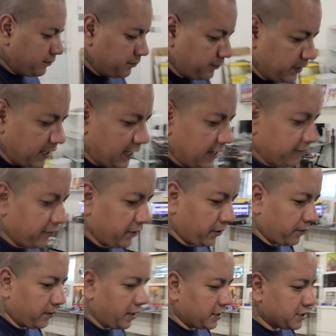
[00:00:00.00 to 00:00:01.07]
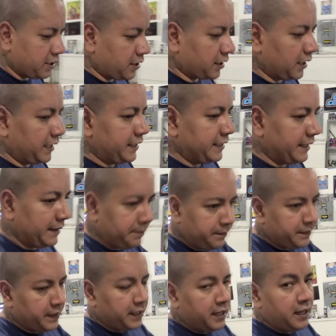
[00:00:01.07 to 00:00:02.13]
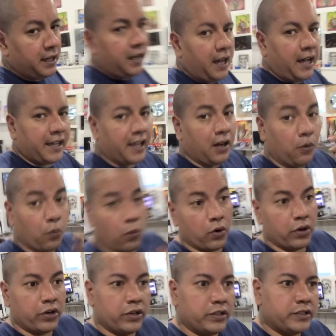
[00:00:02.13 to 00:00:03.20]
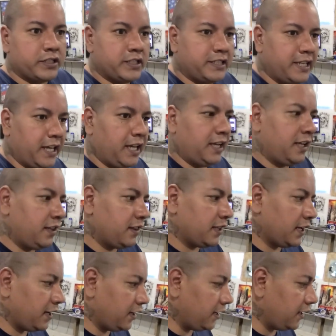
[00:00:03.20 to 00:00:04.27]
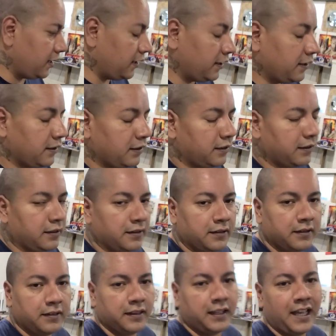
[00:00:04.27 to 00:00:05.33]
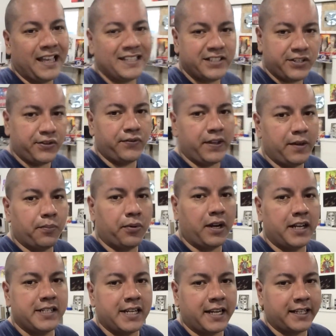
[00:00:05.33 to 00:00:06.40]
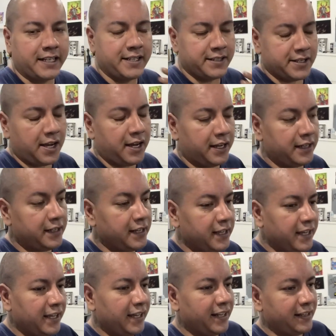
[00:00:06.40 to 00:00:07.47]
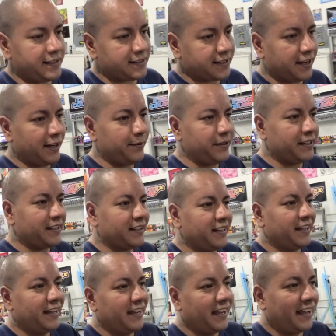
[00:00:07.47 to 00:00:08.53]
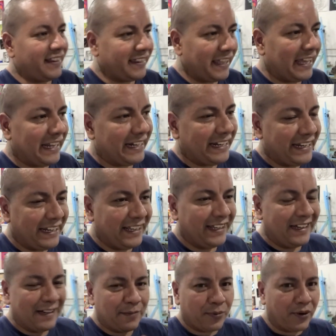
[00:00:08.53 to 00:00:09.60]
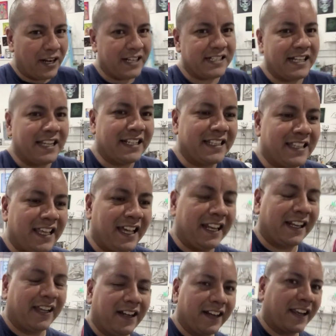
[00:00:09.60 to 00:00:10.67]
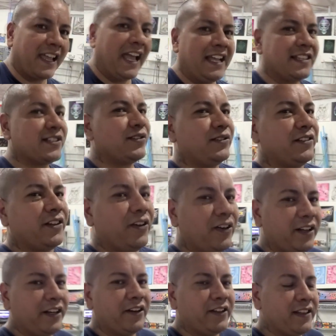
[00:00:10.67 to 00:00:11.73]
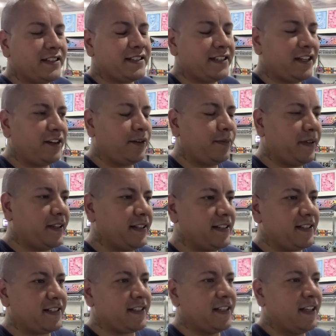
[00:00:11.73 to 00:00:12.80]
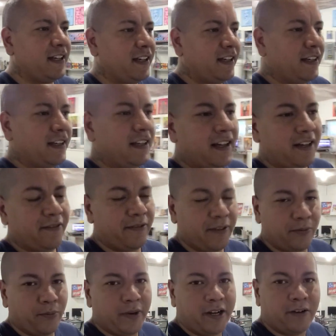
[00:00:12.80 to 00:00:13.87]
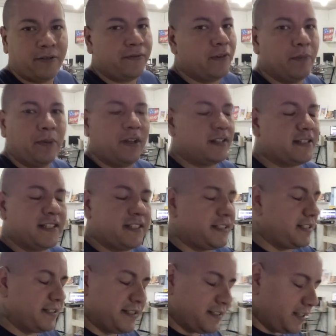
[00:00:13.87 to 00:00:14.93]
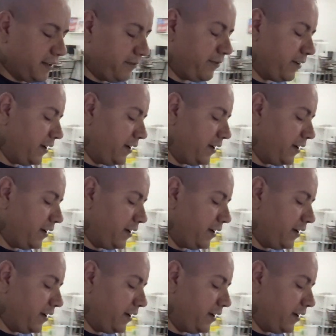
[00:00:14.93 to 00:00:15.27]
we have the garage all cleaned up. I got word today that the SUV project is on and it's coming. And then a project that got canceled earlier this year because of the weird football season stuff,